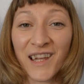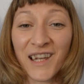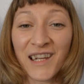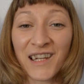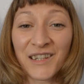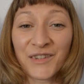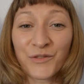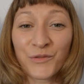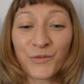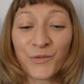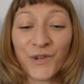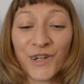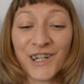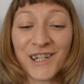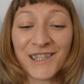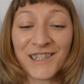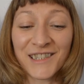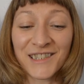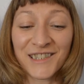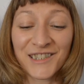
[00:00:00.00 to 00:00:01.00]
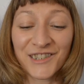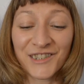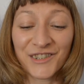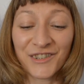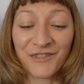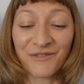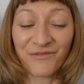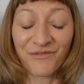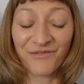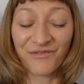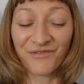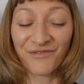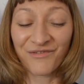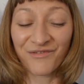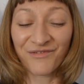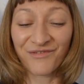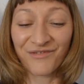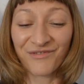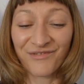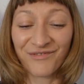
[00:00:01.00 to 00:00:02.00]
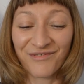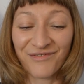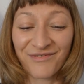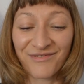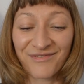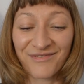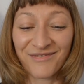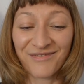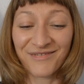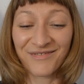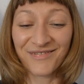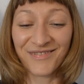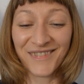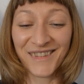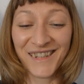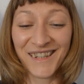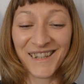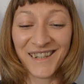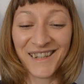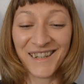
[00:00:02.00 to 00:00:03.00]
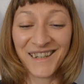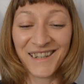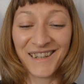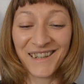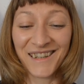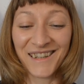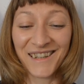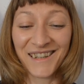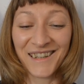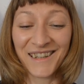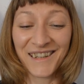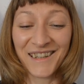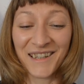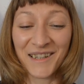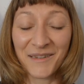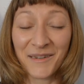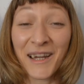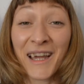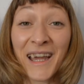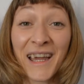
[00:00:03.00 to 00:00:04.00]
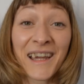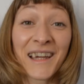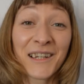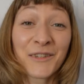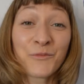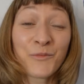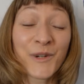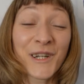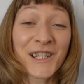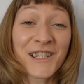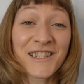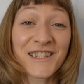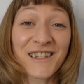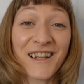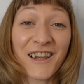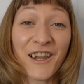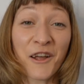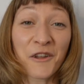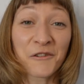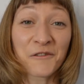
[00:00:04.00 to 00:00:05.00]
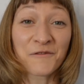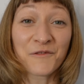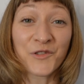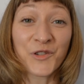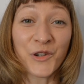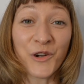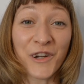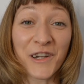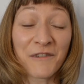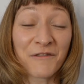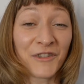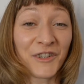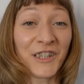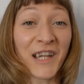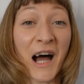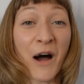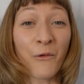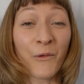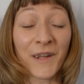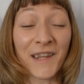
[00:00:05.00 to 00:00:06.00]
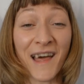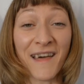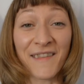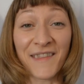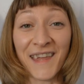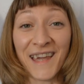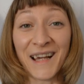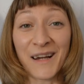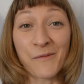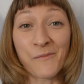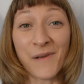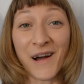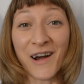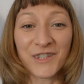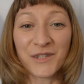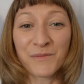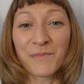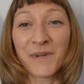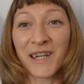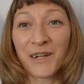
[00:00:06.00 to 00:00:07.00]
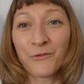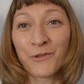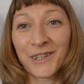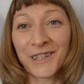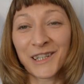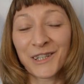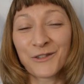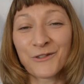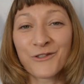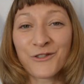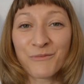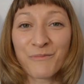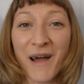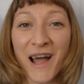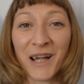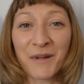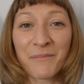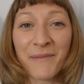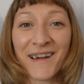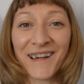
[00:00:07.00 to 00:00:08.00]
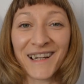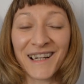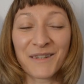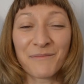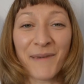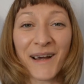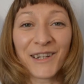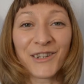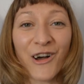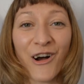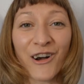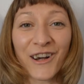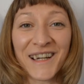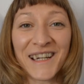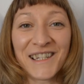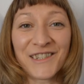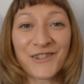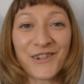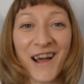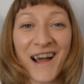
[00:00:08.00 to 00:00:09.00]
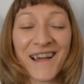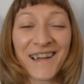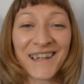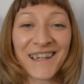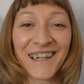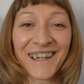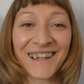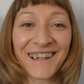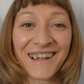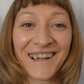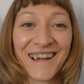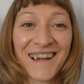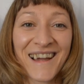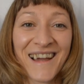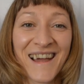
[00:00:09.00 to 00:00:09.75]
It brings a lot of joy even now when I think about it. It was me with a huge backpack and my dog hitchhiking.